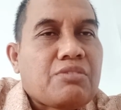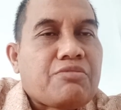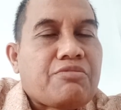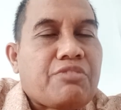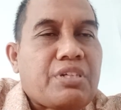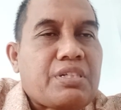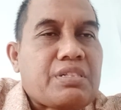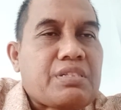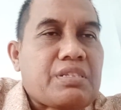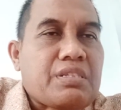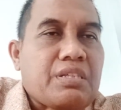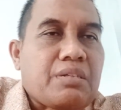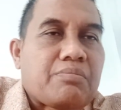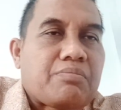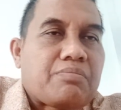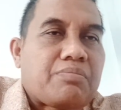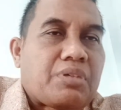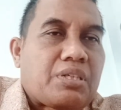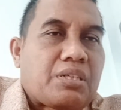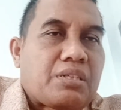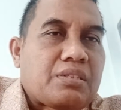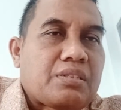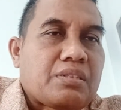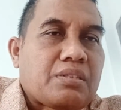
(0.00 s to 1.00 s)
for
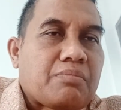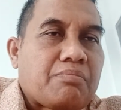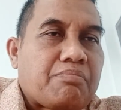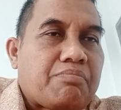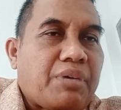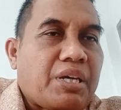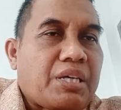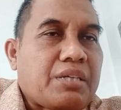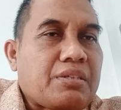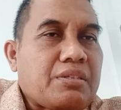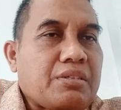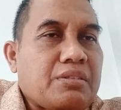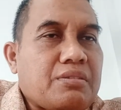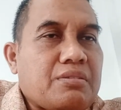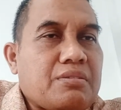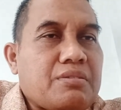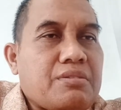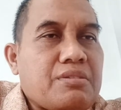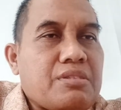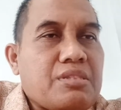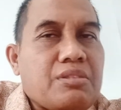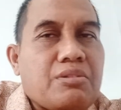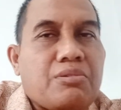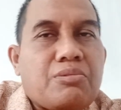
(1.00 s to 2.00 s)
example,
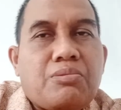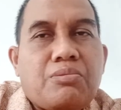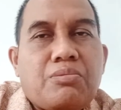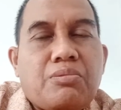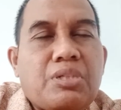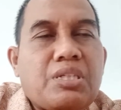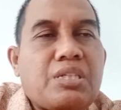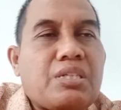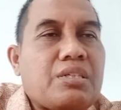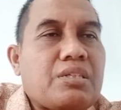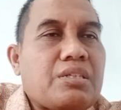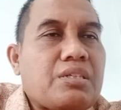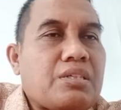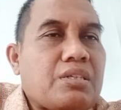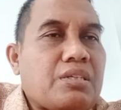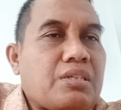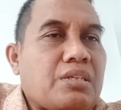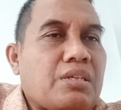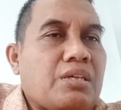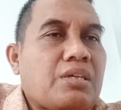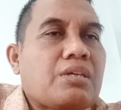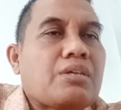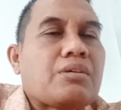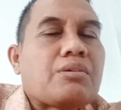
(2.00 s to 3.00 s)
bankers
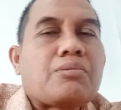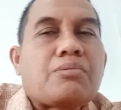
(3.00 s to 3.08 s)
will